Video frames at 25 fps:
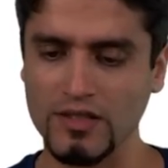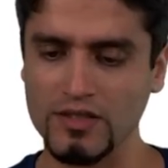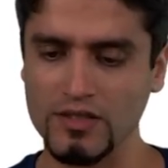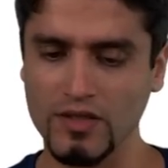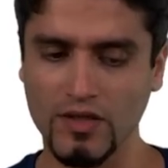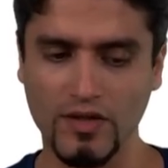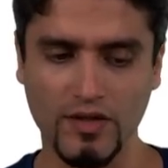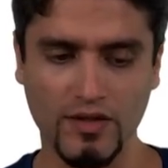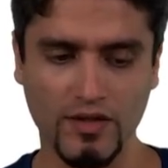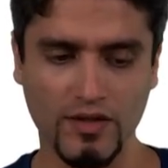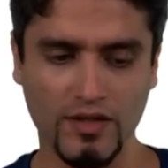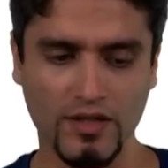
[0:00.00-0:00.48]

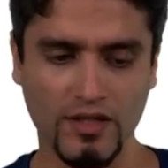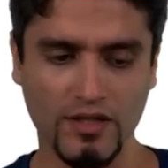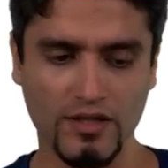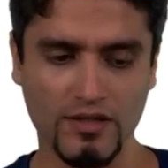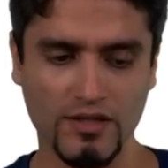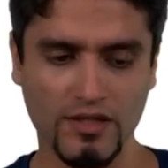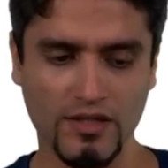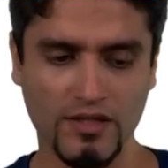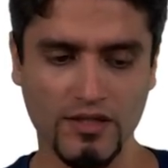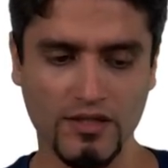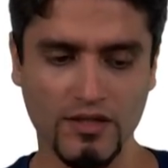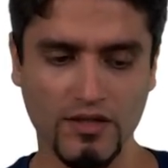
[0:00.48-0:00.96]
So
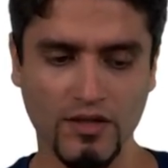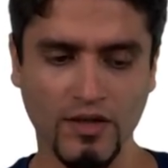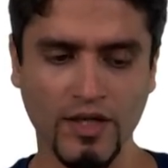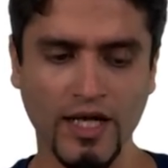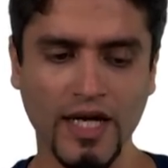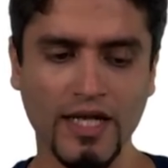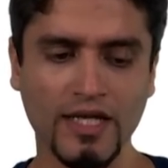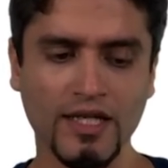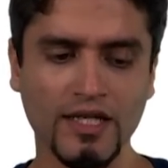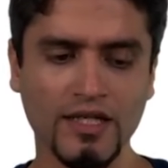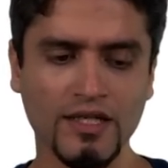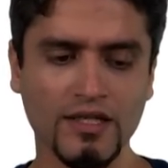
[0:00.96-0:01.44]
look
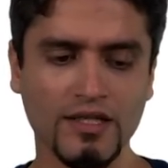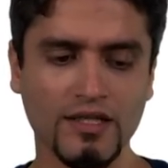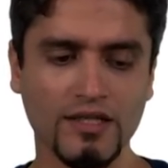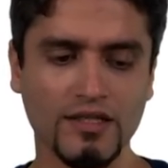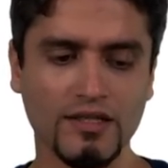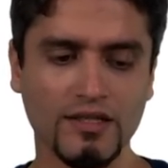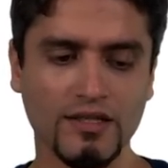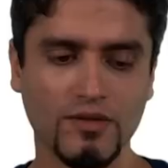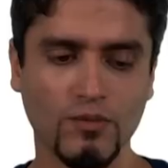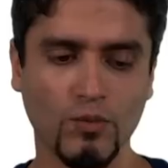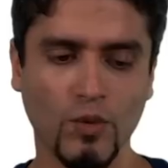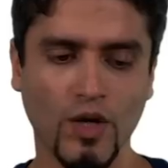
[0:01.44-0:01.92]
at it,
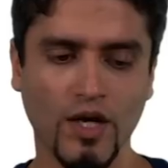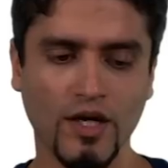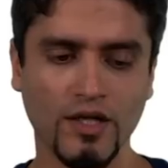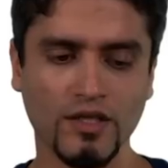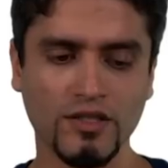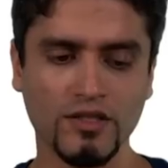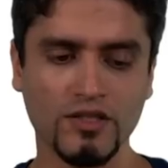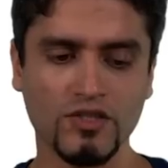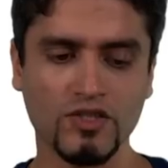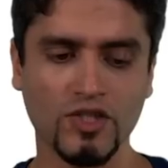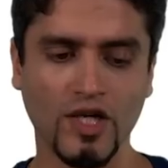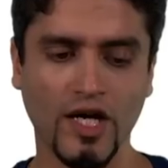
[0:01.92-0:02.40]

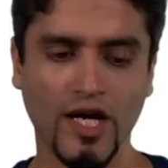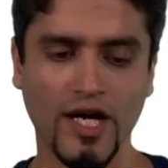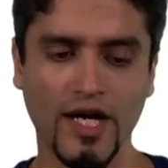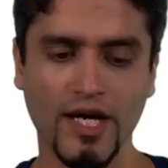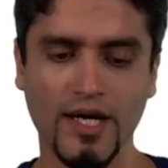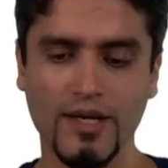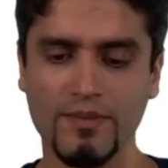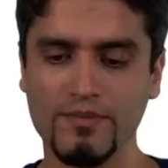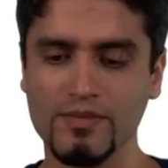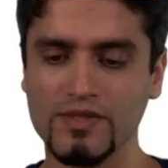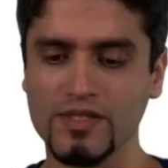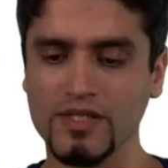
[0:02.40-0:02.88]
one
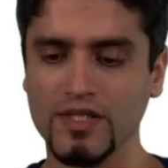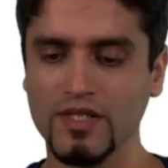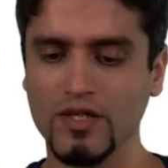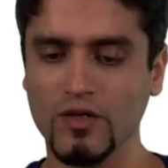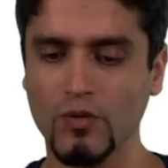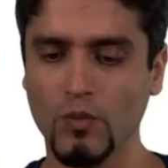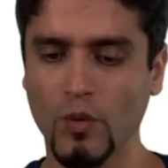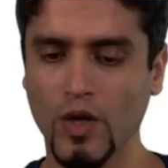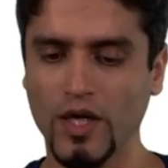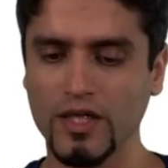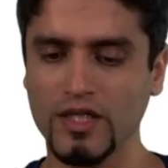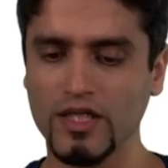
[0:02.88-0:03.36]
times
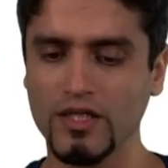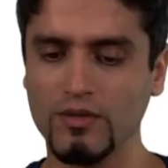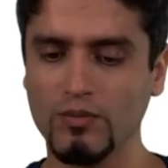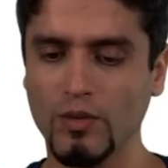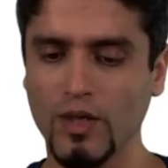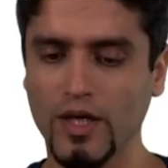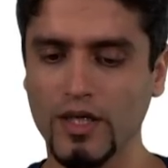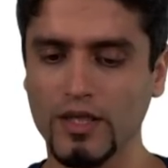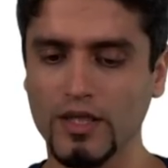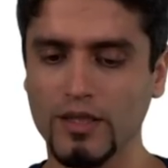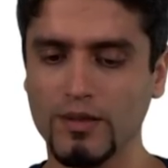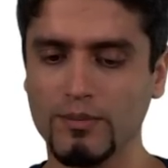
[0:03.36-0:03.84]
one
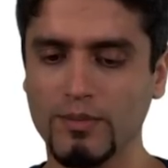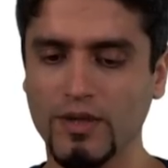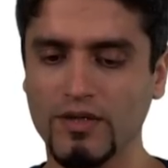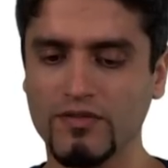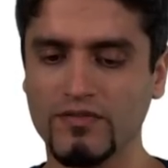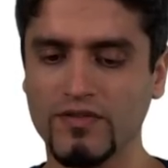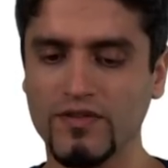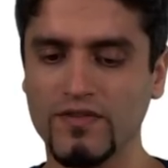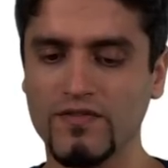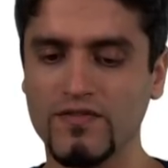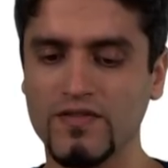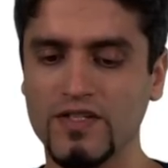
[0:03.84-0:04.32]
divided by
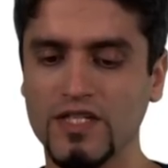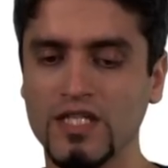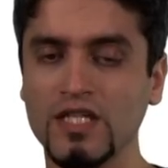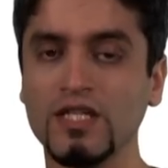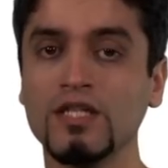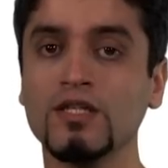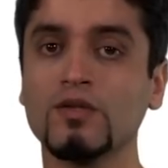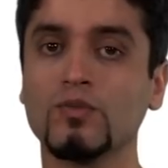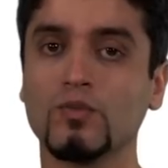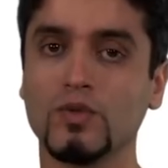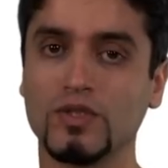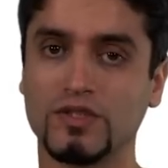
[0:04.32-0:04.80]

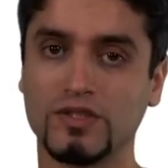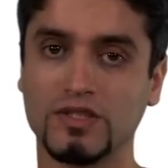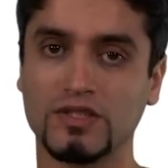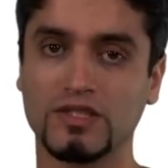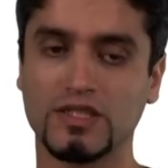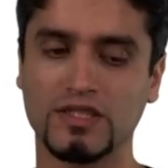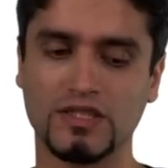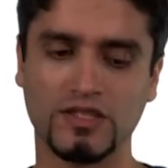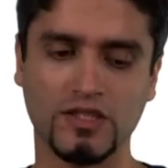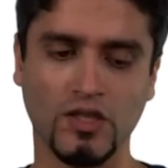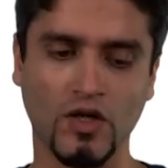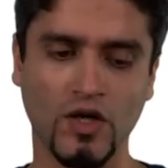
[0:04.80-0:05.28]
fifteen, which is
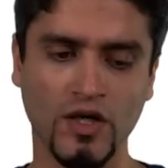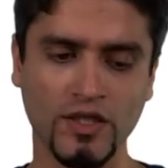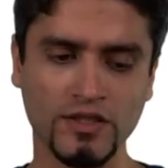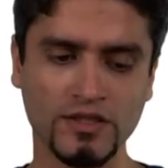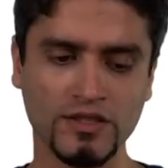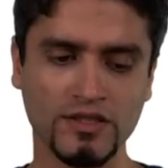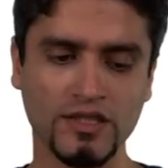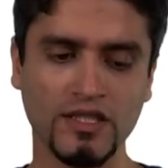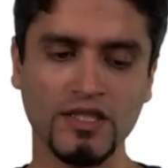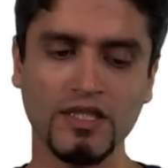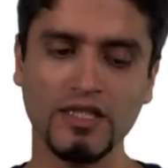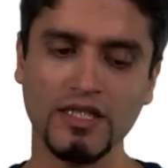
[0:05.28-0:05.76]
its
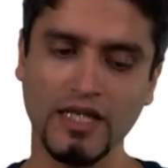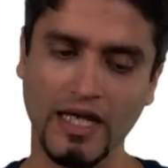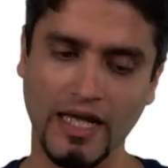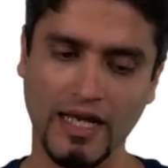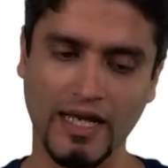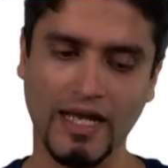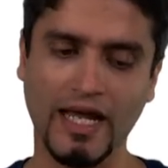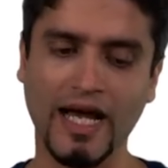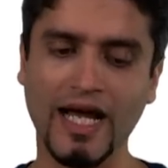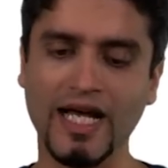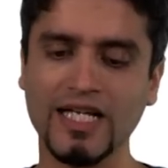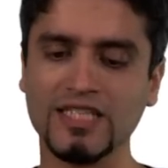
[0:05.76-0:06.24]
cost, and
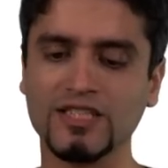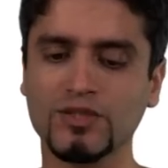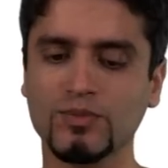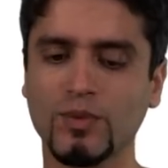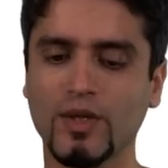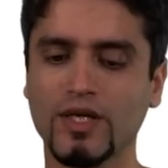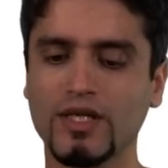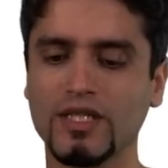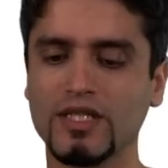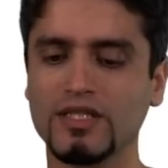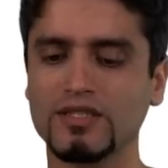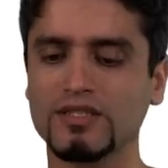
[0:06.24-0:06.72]
last
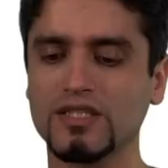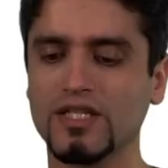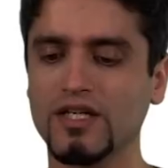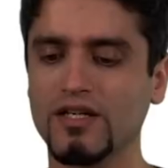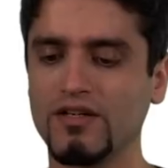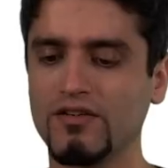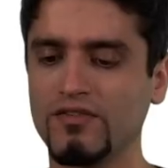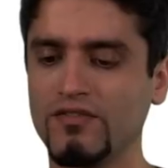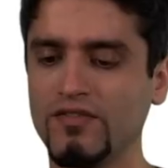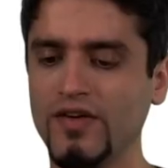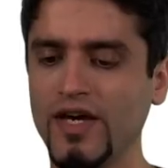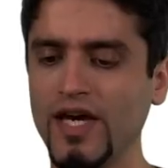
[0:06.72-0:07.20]
one is
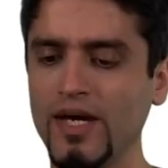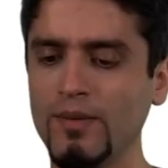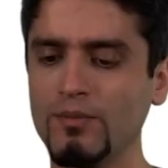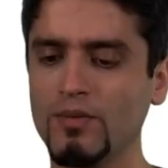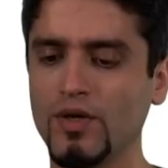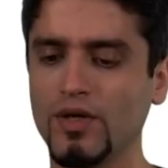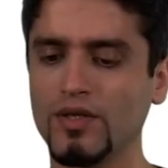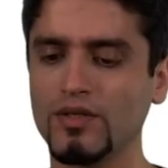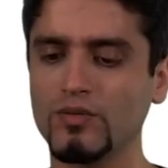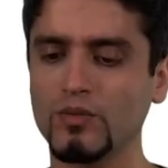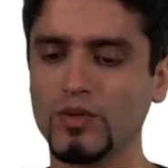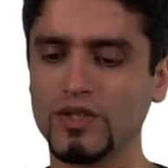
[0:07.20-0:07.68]

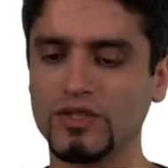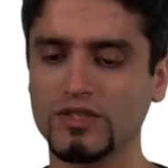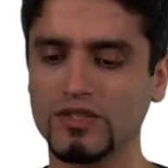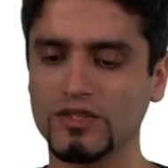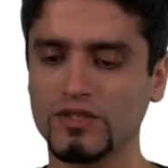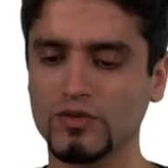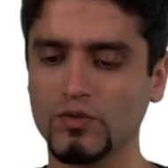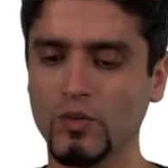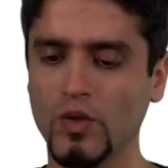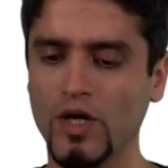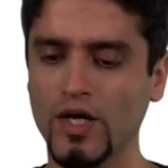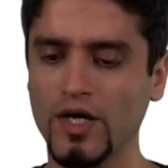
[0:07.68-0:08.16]
Fairmont, which
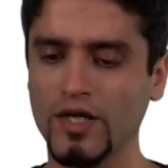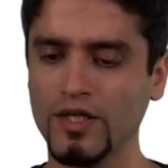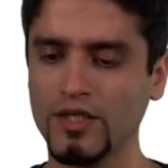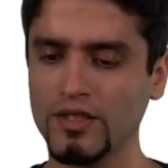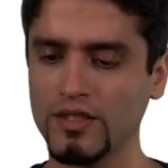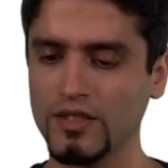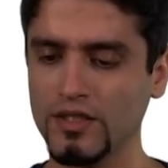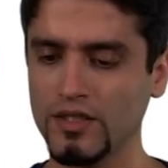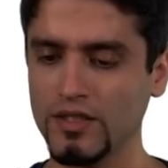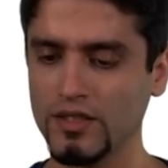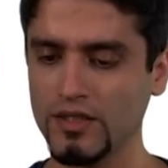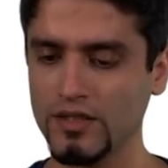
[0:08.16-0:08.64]
is one
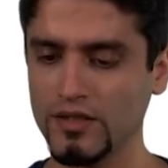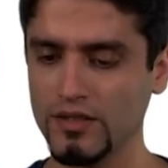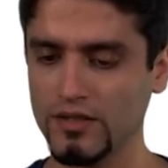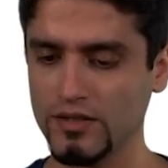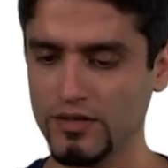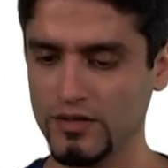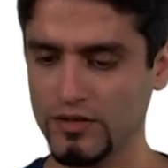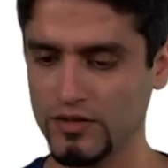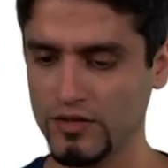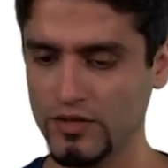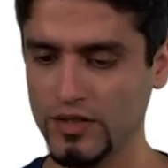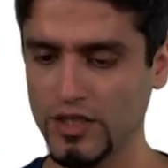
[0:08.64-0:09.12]

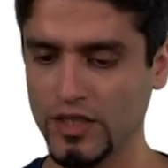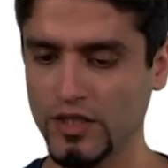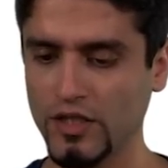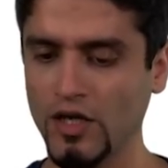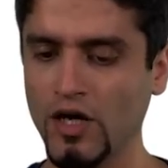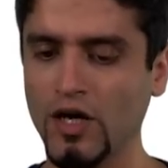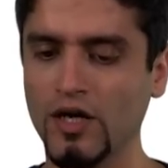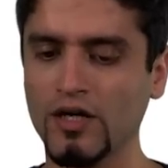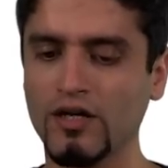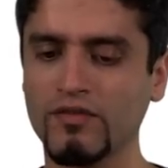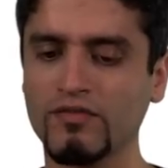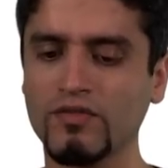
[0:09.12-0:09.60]
to the
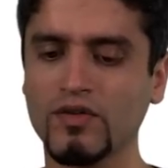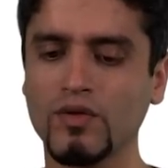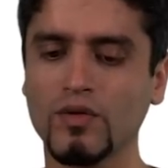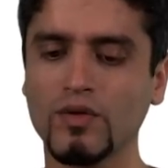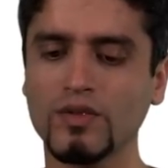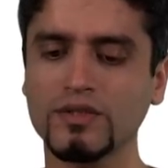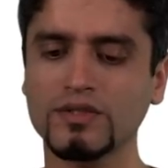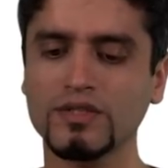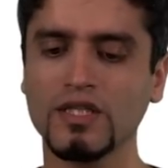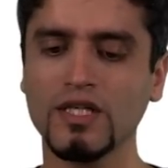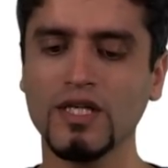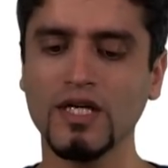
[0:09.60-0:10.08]
car, of
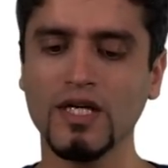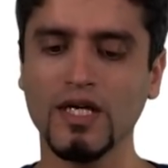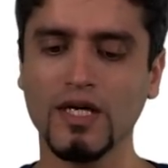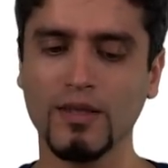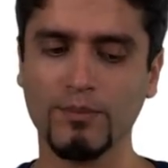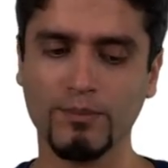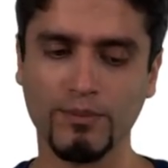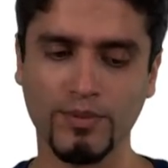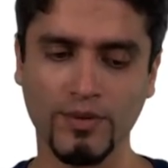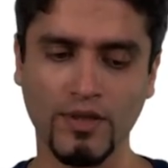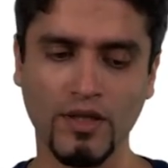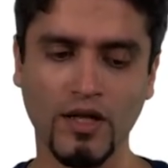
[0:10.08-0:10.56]
course,
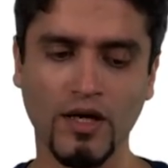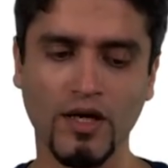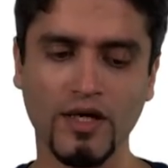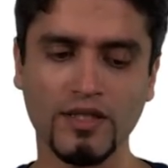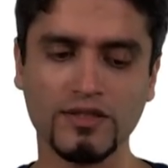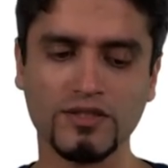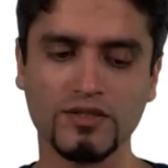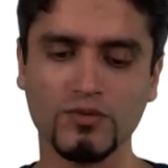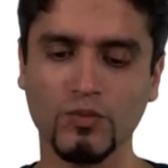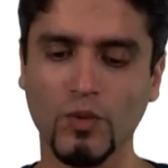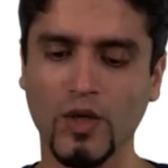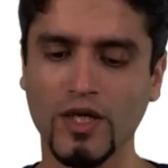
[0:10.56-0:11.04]

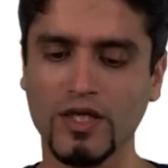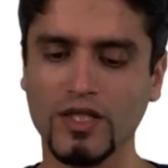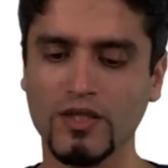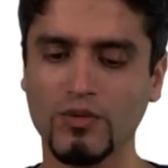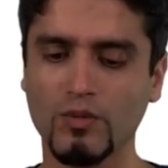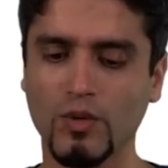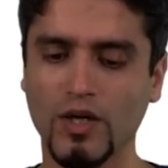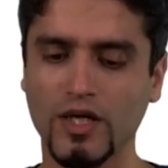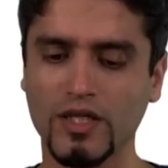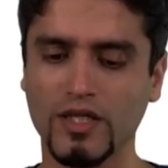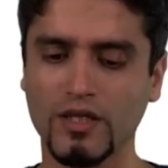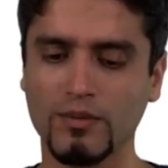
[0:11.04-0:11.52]
plus one
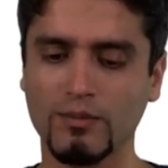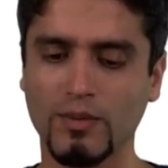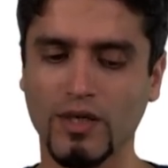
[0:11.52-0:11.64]
divided